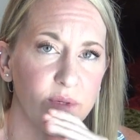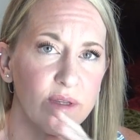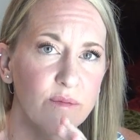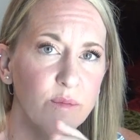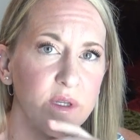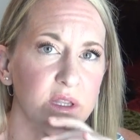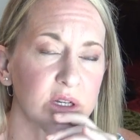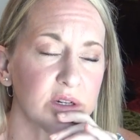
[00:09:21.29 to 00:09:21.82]
We
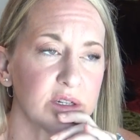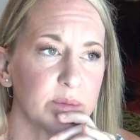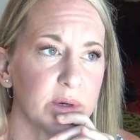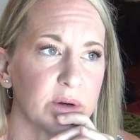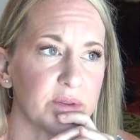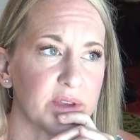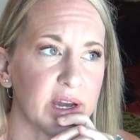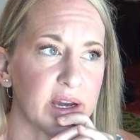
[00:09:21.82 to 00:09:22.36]
learned
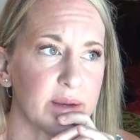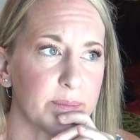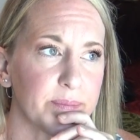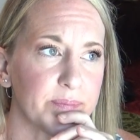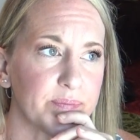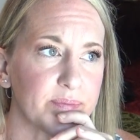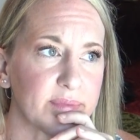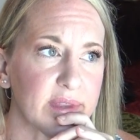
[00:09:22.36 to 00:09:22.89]
about that.
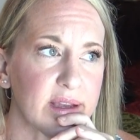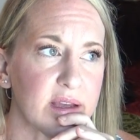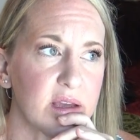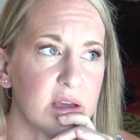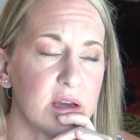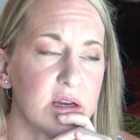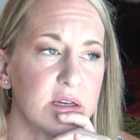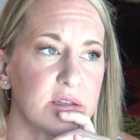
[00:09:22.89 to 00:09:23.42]

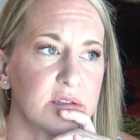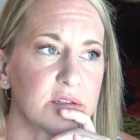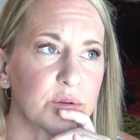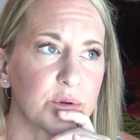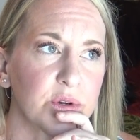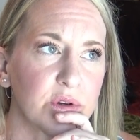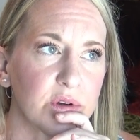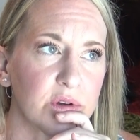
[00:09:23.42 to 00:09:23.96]

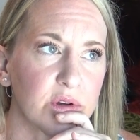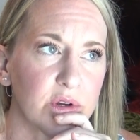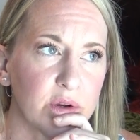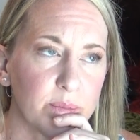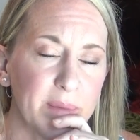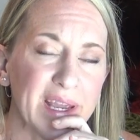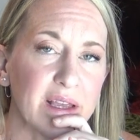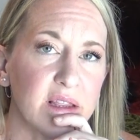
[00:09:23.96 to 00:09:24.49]
So,
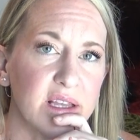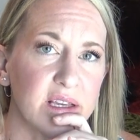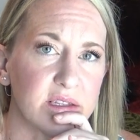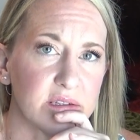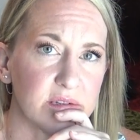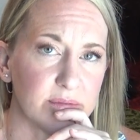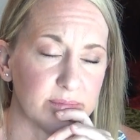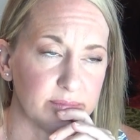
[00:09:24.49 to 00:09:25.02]
make a
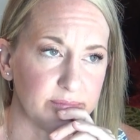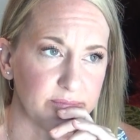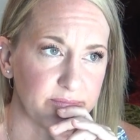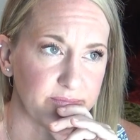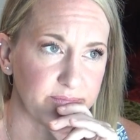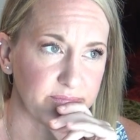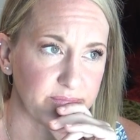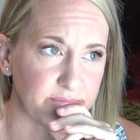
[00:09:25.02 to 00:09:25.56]
list.
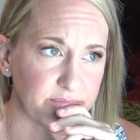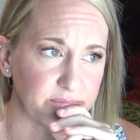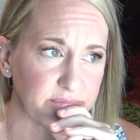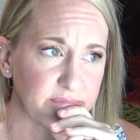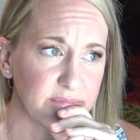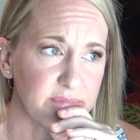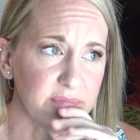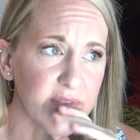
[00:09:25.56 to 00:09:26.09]

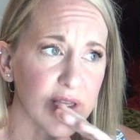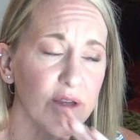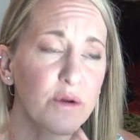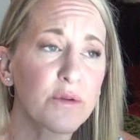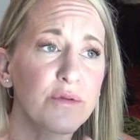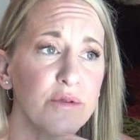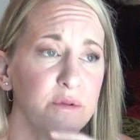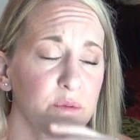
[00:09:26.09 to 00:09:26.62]

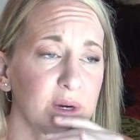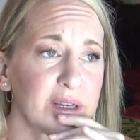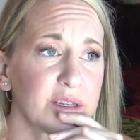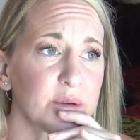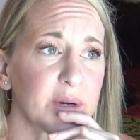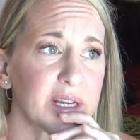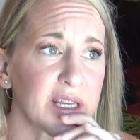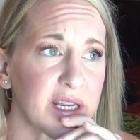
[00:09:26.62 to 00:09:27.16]
Go through, what
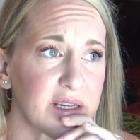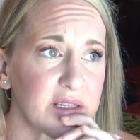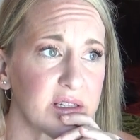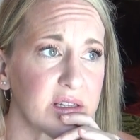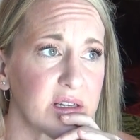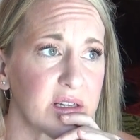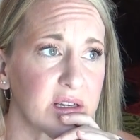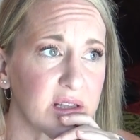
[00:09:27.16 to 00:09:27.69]
do I need
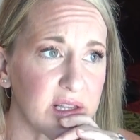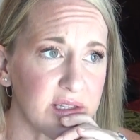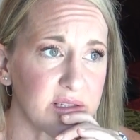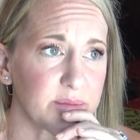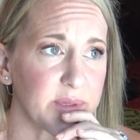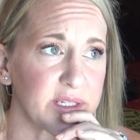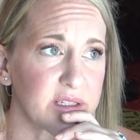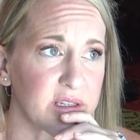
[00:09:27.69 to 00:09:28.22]
to
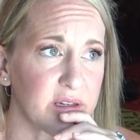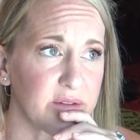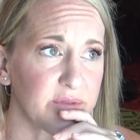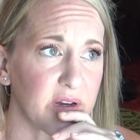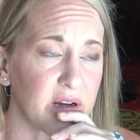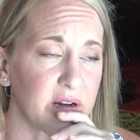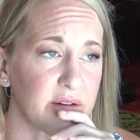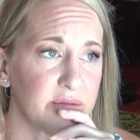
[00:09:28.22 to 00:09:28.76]
cleanse myself
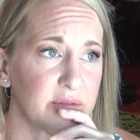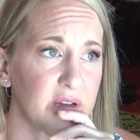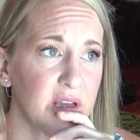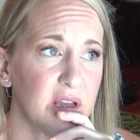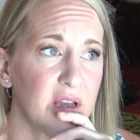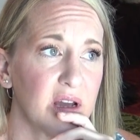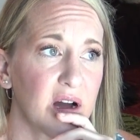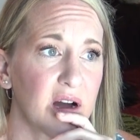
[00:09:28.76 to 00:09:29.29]
of?
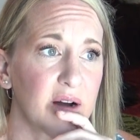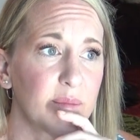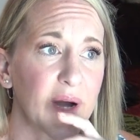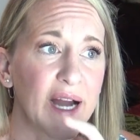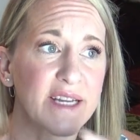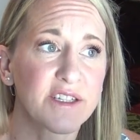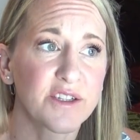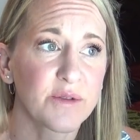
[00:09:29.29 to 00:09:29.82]

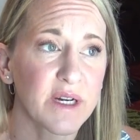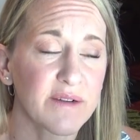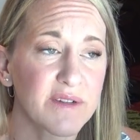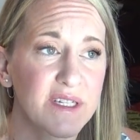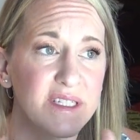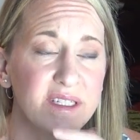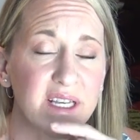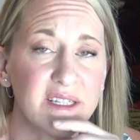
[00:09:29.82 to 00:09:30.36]
I do have
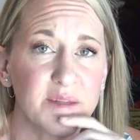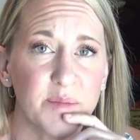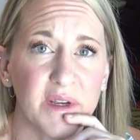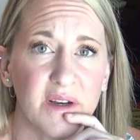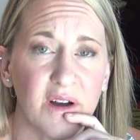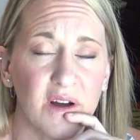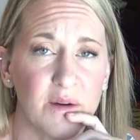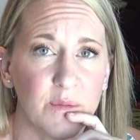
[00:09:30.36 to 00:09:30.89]
an
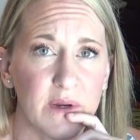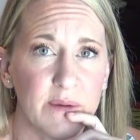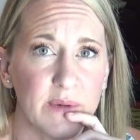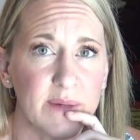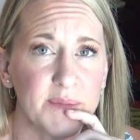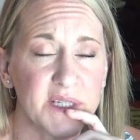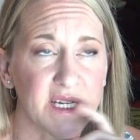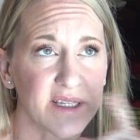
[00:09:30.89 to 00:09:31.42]
assessment on my
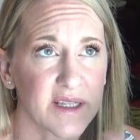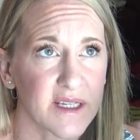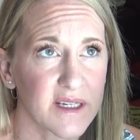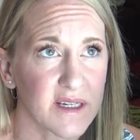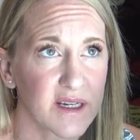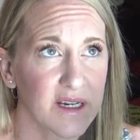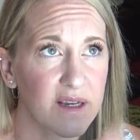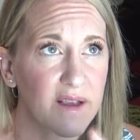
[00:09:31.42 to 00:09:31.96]
website that
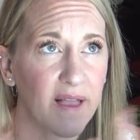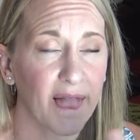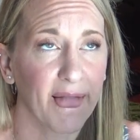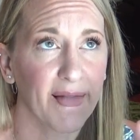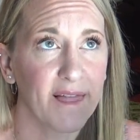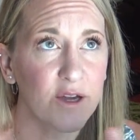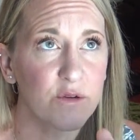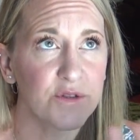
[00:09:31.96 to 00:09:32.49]

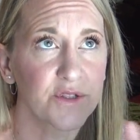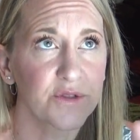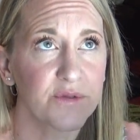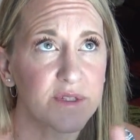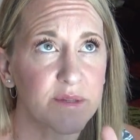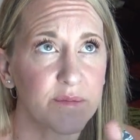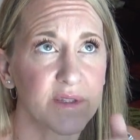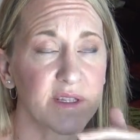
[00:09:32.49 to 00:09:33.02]
goes
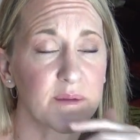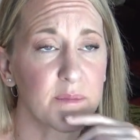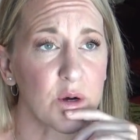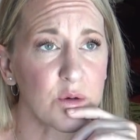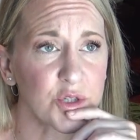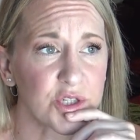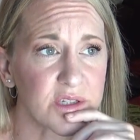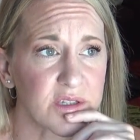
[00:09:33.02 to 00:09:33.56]
through some of the
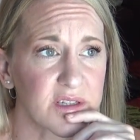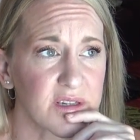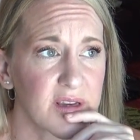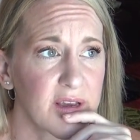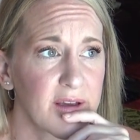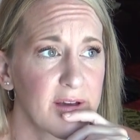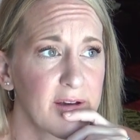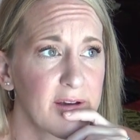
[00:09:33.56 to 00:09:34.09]
emotions.